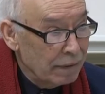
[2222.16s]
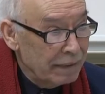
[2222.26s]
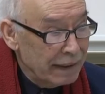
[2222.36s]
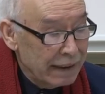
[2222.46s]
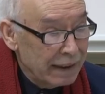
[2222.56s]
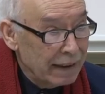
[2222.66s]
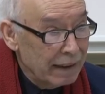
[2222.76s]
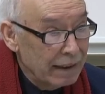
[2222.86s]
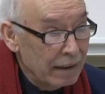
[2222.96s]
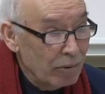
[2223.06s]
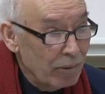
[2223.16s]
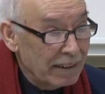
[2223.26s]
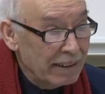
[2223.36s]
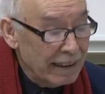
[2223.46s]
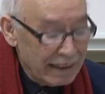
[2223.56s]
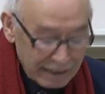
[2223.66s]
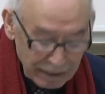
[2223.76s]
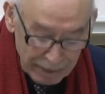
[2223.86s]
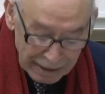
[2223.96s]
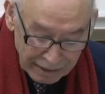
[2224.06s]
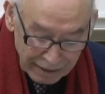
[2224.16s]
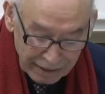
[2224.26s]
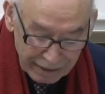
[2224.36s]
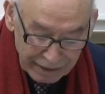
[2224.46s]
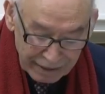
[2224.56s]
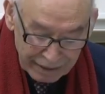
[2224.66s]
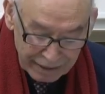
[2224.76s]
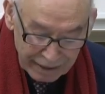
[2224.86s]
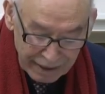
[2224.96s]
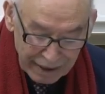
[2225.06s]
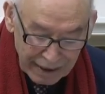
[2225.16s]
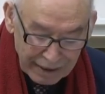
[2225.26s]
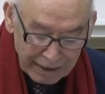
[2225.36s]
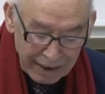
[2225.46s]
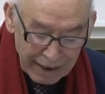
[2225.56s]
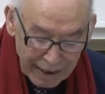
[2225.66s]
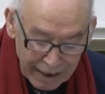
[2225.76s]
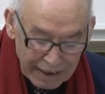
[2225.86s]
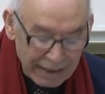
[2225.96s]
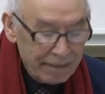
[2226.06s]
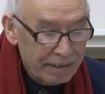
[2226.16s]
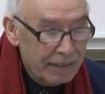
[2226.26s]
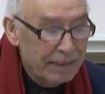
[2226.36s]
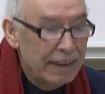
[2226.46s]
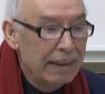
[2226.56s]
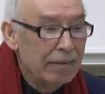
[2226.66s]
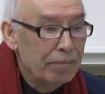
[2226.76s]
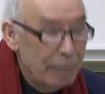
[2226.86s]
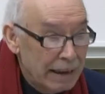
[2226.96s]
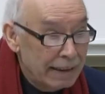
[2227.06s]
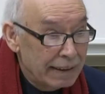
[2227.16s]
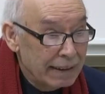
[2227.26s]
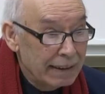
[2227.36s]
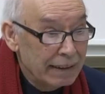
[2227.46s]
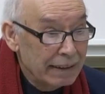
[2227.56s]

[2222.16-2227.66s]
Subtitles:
of Africa was estimated at 850 billion.